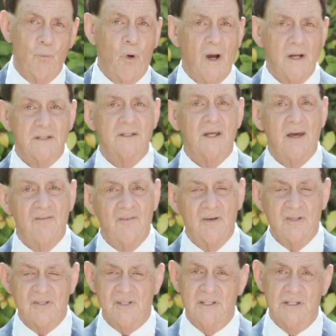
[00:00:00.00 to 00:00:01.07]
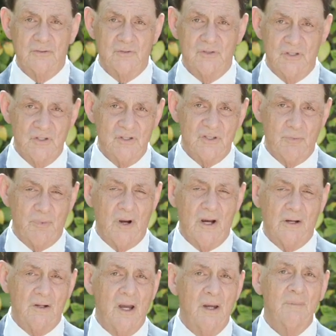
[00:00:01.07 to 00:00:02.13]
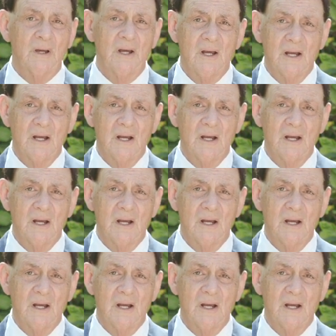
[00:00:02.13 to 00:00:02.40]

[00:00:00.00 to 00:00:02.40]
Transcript: Why did they firstly introduce the program?